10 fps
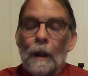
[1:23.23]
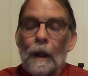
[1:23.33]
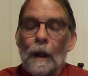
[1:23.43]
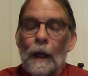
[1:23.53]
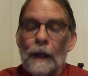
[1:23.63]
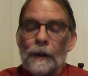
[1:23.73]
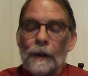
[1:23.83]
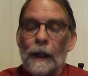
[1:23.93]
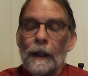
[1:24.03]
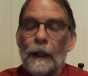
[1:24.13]
I
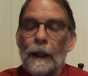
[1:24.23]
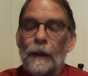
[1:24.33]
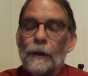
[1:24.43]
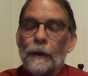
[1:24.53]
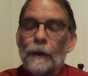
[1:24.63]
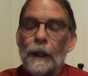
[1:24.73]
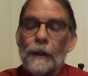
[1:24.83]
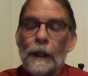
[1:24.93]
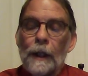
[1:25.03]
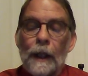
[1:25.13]
stayed there until
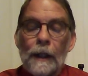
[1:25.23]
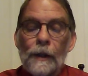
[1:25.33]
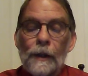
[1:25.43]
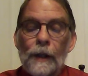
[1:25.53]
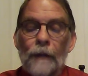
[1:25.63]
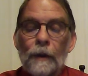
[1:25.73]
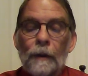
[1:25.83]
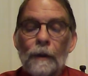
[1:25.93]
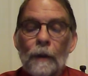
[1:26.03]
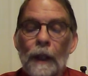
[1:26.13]

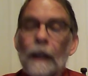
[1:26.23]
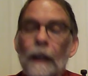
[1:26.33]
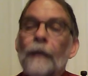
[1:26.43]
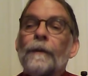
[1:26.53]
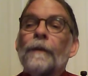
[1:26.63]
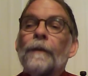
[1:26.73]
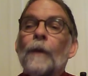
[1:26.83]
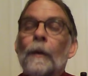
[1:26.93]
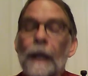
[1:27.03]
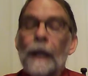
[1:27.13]
1987 when I left to
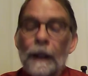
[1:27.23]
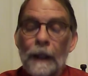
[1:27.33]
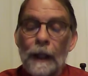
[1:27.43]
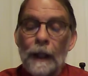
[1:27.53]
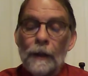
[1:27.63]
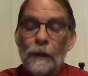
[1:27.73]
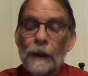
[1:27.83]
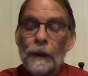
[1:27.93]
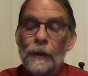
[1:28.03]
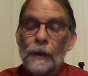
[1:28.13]
form Alan Daniel and
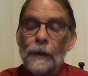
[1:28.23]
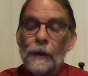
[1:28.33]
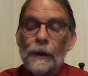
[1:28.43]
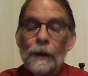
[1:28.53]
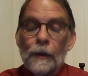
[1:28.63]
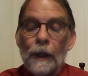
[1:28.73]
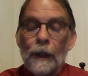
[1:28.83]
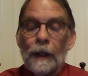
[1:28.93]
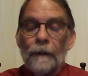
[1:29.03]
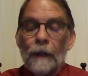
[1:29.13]
Associates, where I
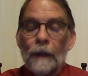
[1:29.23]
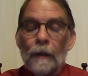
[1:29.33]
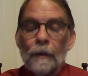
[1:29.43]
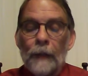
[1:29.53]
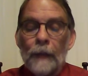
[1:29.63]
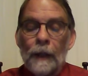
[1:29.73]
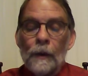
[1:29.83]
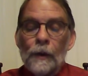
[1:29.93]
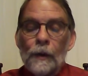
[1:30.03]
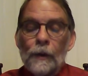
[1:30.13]
developed my
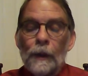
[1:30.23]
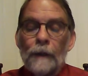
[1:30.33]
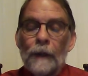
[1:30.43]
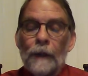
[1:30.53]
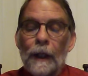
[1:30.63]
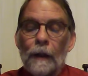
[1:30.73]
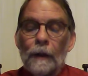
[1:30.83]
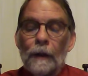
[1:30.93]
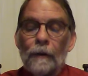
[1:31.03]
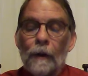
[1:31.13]
own suite of
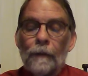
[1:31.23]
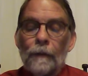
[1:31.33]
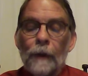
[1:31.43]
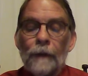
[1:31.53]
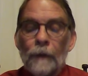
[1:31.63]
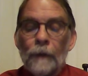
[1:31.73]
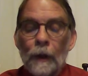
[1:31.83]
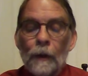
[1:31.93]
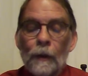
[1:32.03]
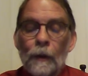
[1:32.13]
accounting software for
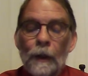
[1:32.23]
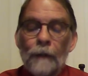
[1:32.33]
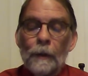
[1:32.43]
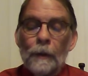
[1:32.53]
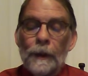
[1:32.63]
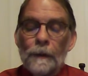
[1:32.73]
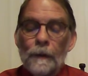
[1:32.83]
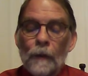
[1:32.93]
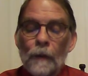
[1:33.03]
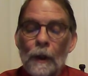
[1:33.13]
local government,
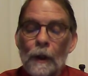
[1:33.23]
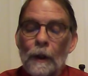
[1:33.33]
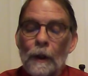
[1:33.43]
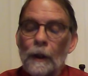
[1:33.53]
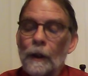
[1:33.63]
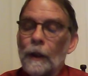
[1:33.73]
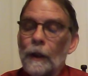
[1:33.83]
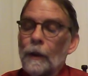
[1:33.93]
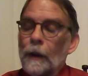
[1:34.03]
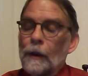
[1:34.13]

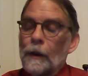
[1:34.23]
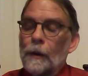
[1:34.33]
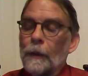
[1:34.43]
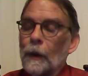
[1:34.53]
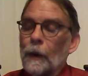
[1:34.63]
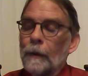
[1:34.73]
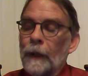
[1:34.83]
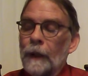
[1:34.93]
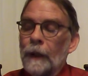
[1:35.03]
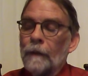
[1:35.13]
continuing to support
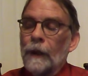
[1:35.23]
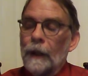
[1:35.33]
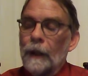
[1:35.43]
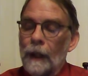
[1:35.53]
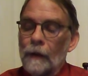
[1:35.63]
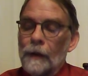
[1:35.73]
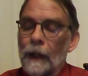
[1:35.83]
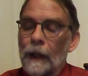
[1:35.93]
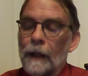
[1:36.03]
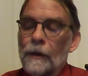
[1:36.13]
many of the accounts
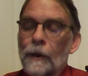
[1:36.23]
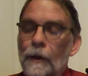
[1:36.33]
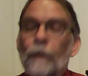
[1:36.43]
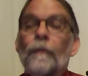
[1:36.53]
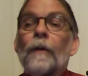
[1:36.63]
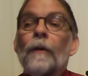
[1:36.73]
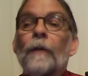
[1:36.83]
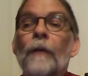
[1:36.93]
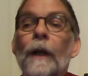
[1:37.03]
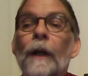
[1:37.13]
I had served since
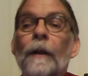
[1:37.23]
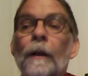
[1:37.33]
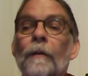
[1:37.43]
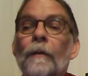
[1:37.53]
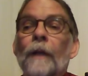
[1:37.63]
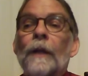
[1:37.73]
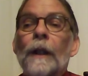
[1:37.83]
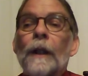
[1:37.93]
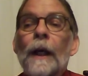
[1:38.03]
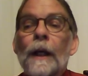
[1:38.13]

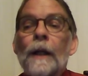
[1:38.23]
1979,